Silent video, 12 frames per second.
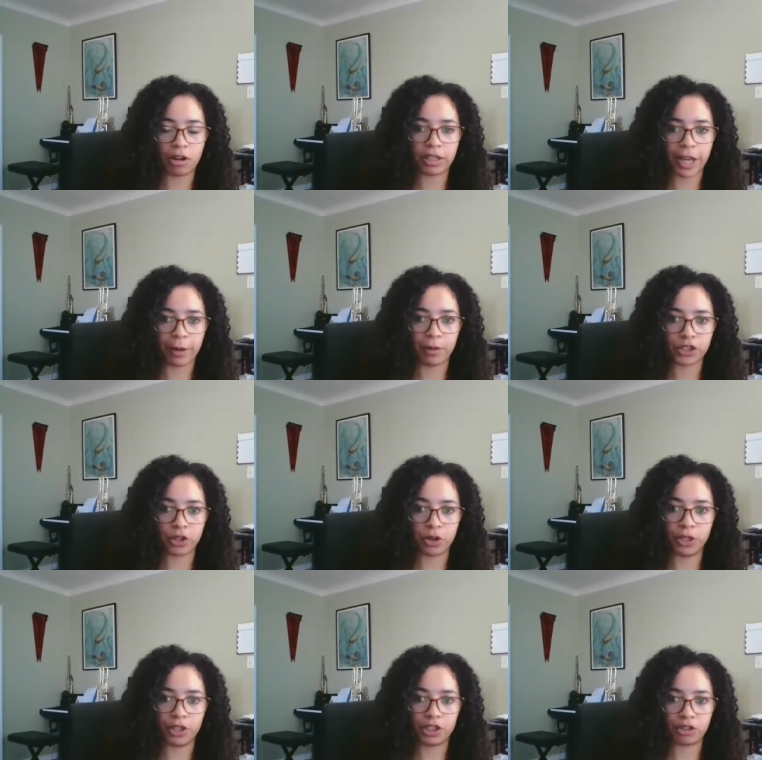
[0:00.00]
like was shown
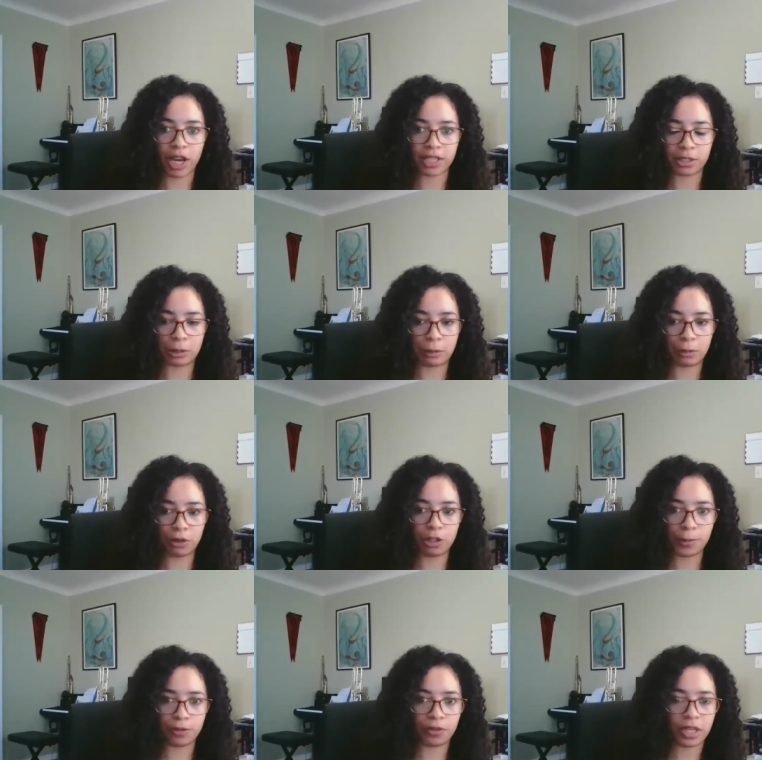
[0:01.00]
in the Jurassic
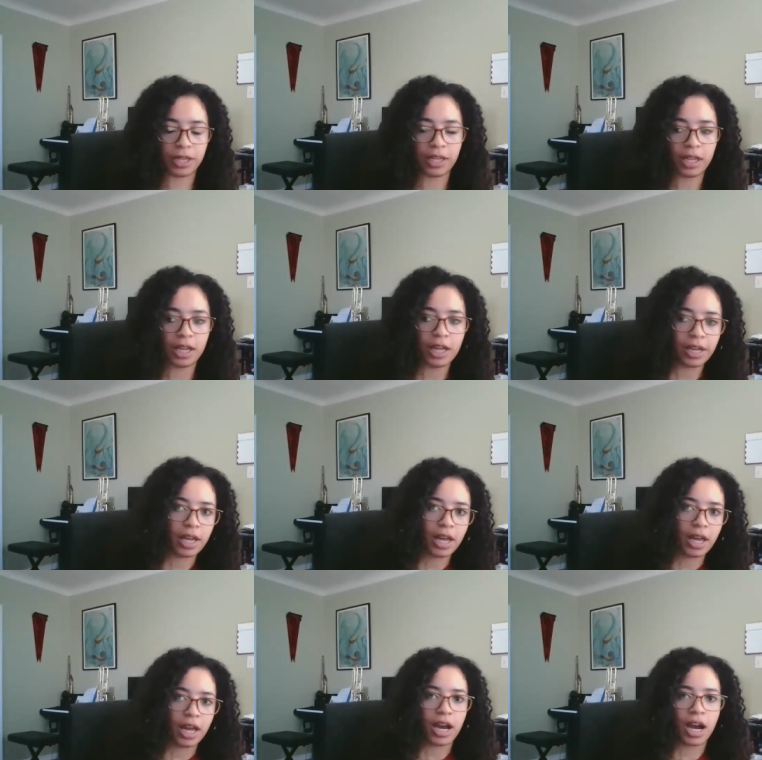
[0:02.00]
World movie?
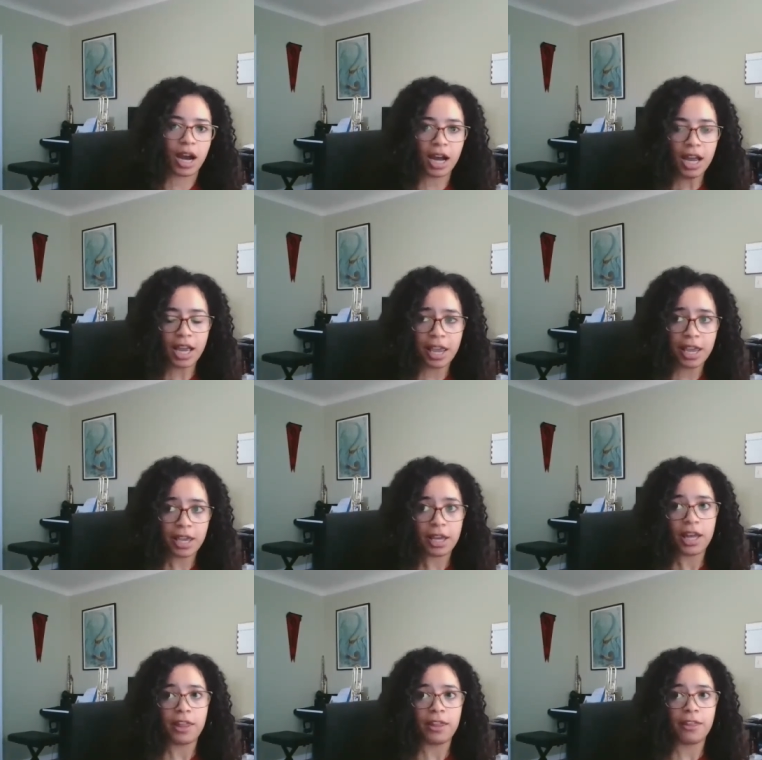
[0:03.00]
I
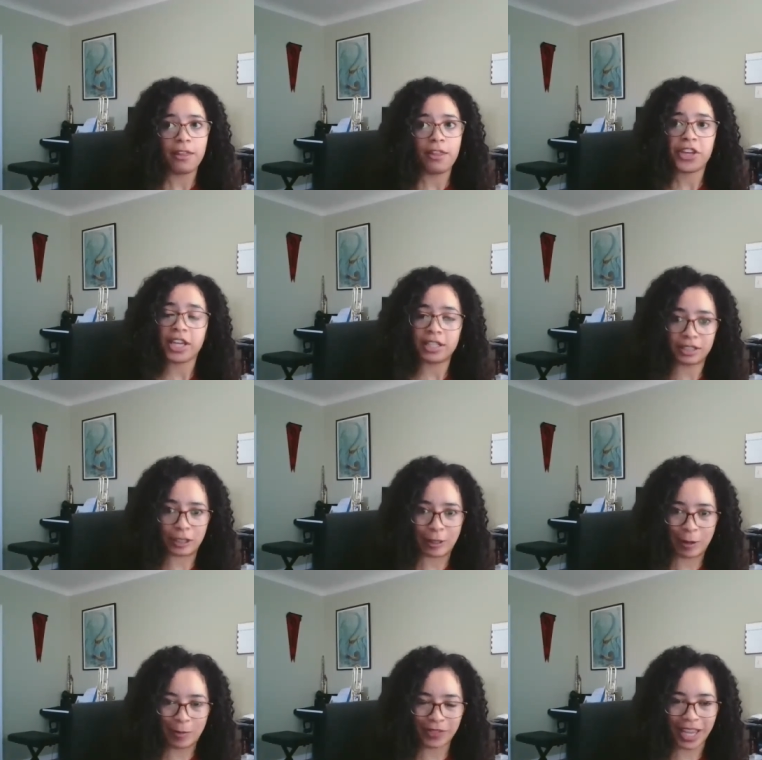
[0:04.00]
think
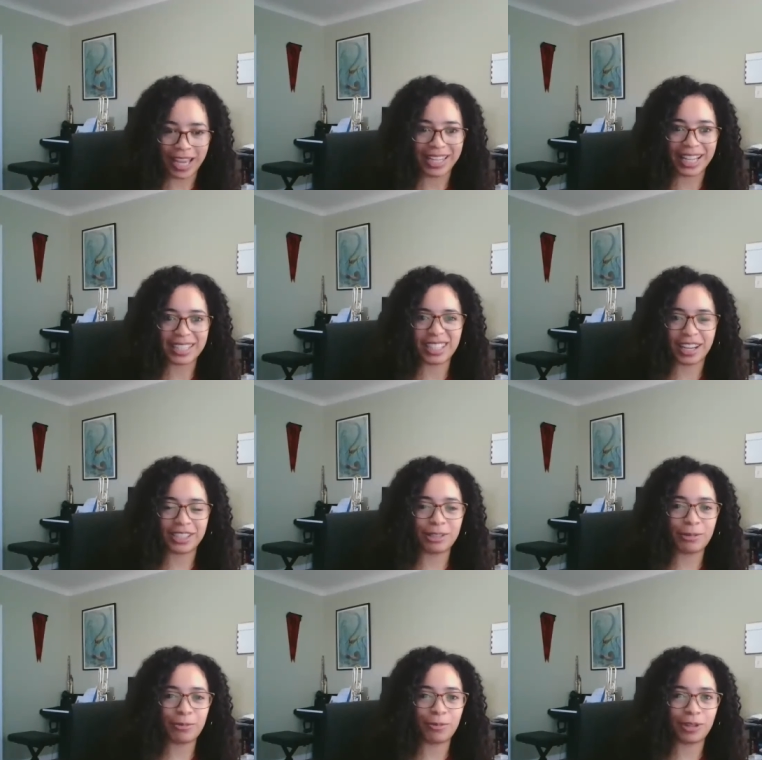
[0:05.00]
so, and that's
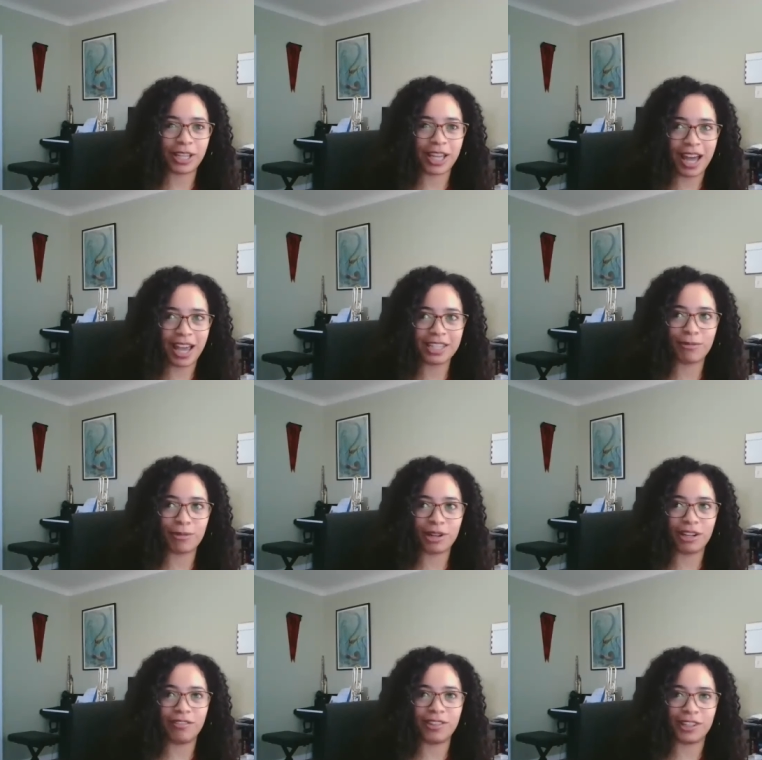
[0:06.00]
actually kind of one
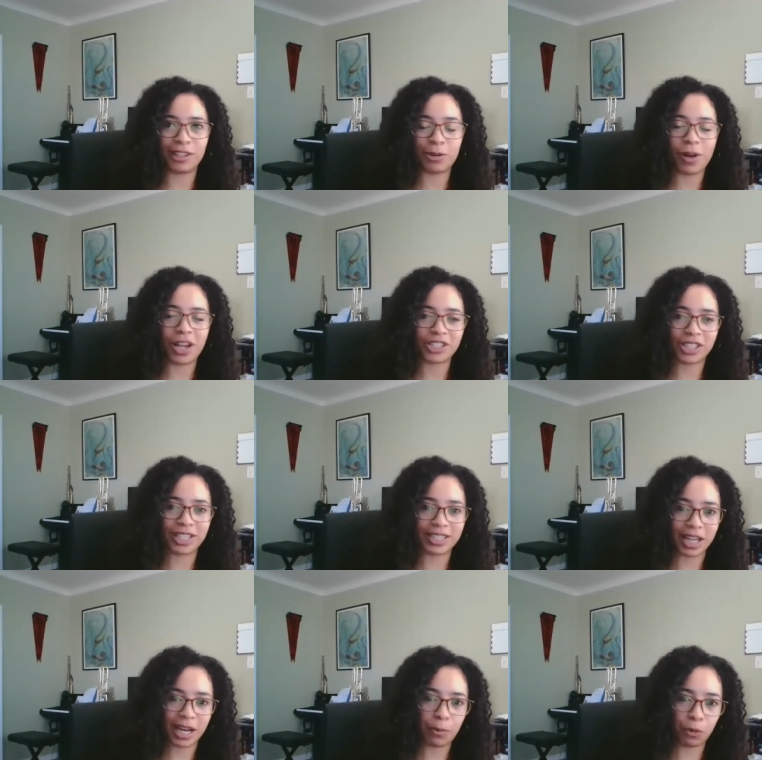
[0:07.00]
of the questions
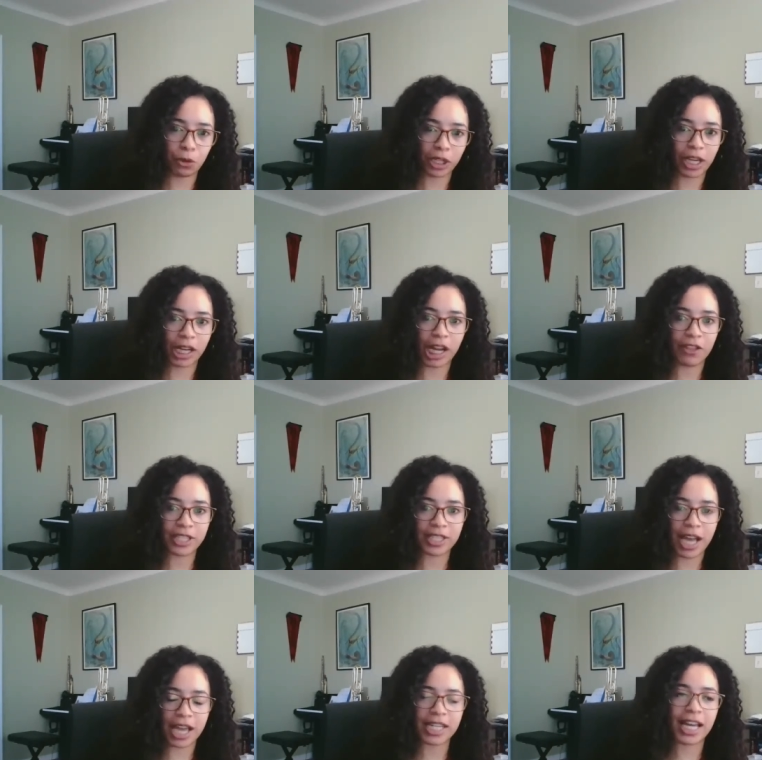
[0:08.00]
that I'm working on the
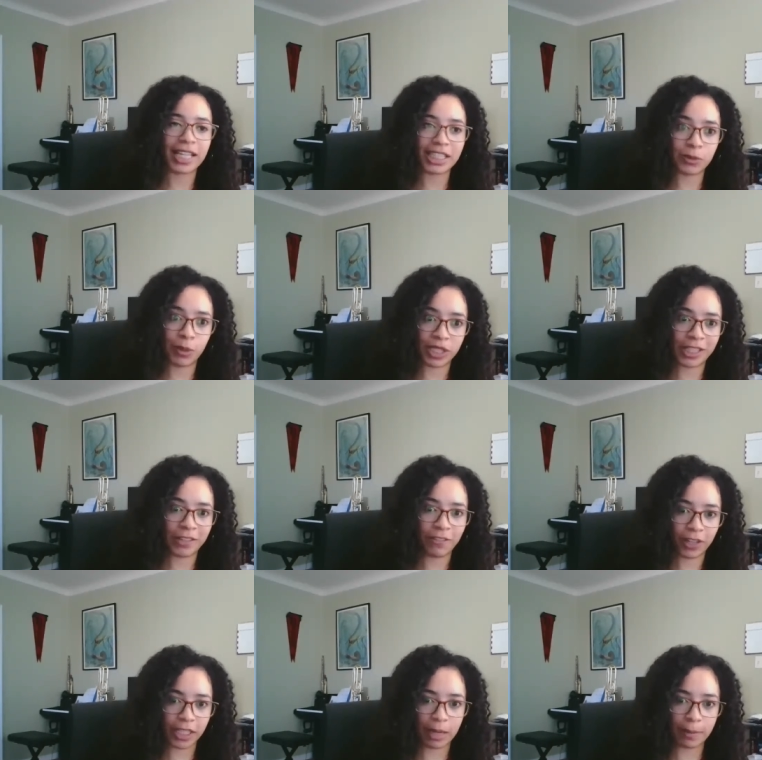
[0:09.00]
side. I'm not
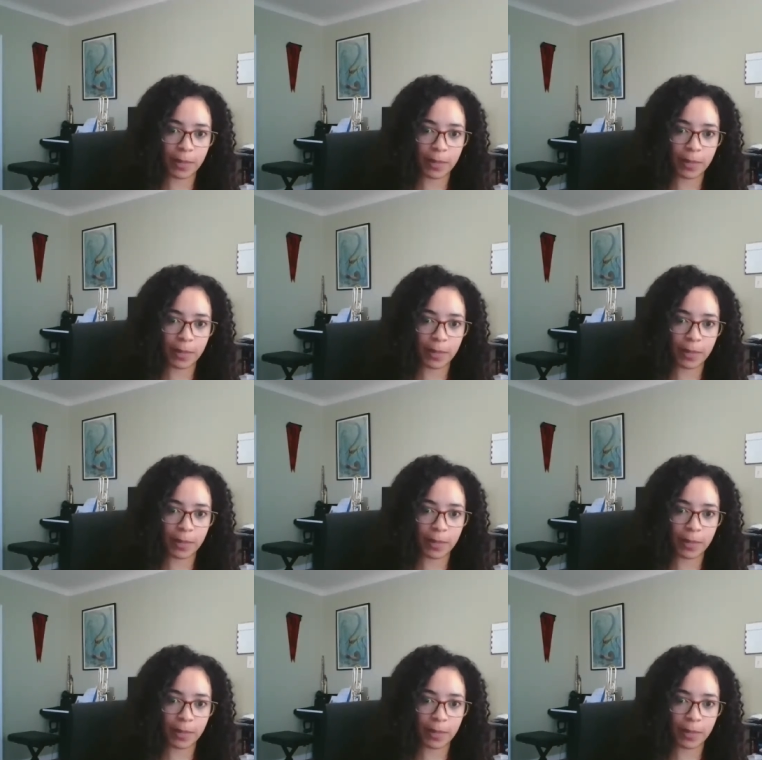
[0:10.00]
specifically